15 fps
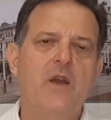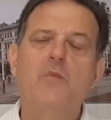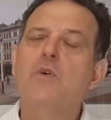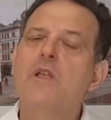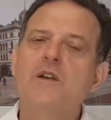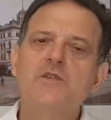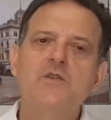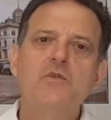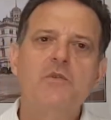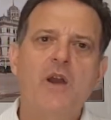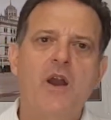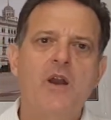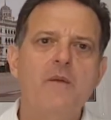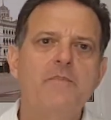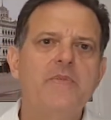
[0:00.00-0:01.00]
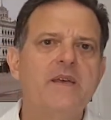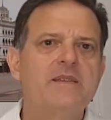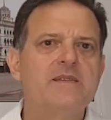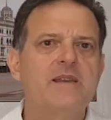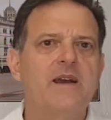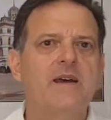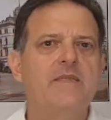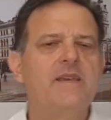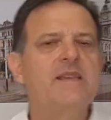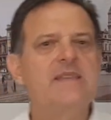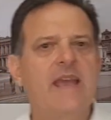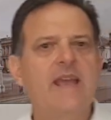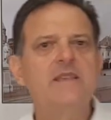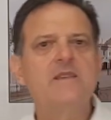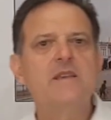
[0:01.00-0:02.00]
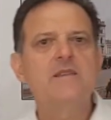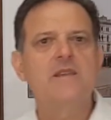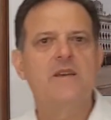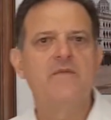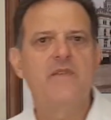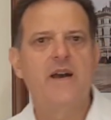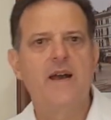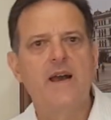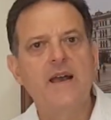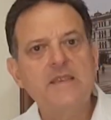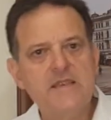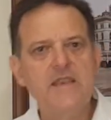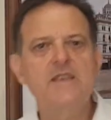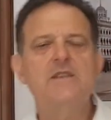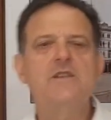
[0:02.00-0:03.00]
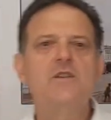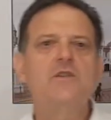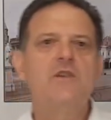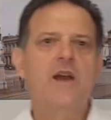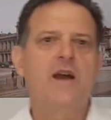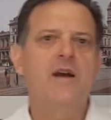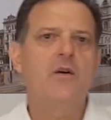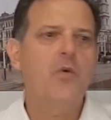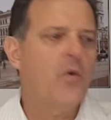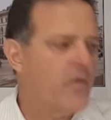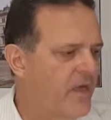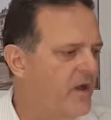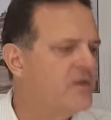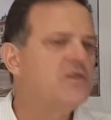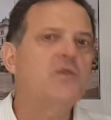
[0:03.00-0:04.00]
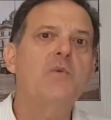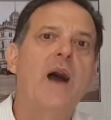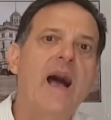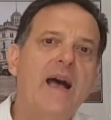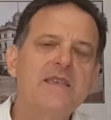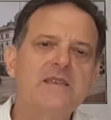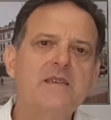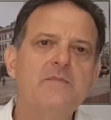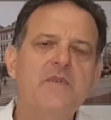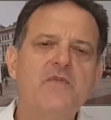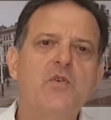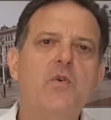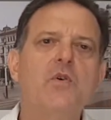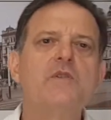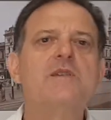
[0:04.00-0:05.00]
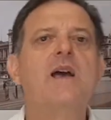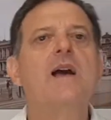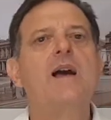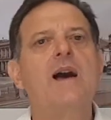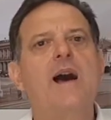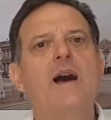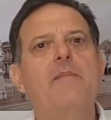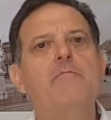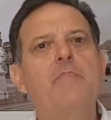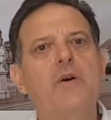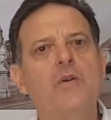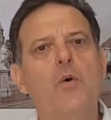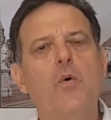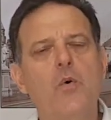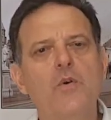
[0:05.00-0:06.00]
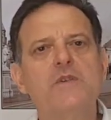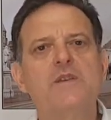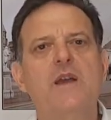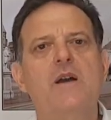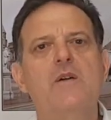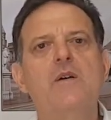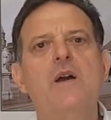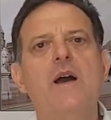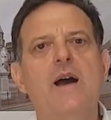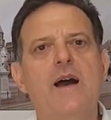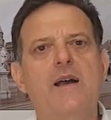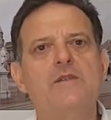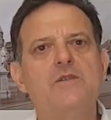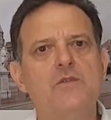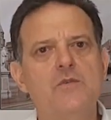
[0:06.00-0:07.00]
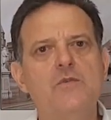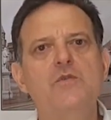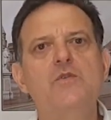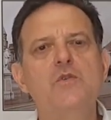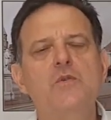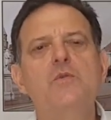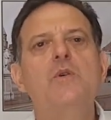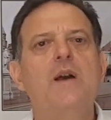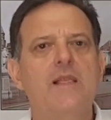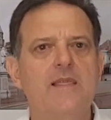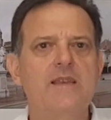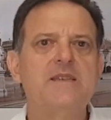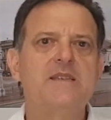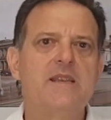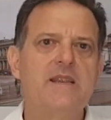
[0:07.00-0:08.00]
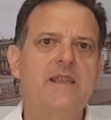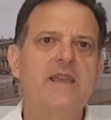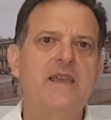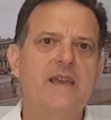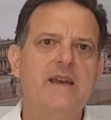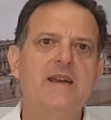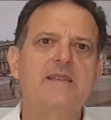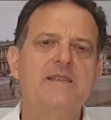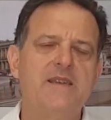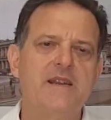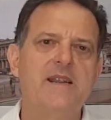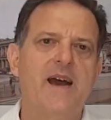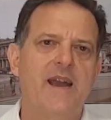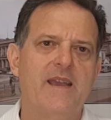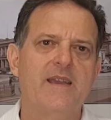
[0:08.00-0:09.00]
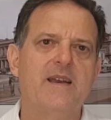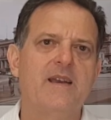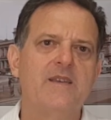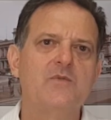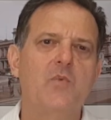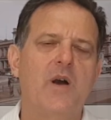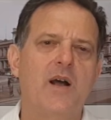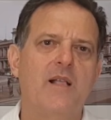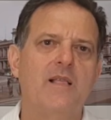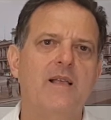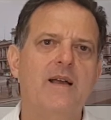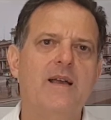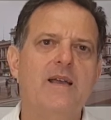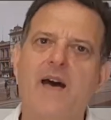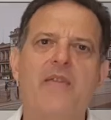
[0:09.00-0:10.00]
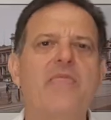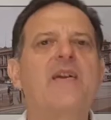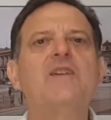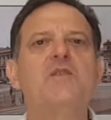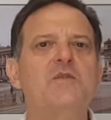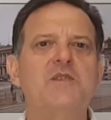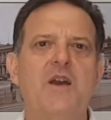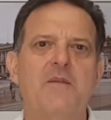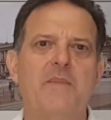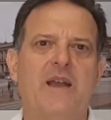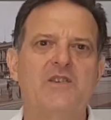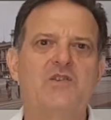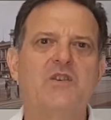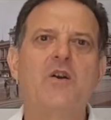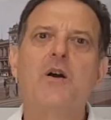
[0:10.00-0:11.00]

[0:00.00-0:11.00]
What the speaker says: Well, I do hope that these answers have assisted all those who asked them, of course, but also to you listening here today as well. Thank you so much.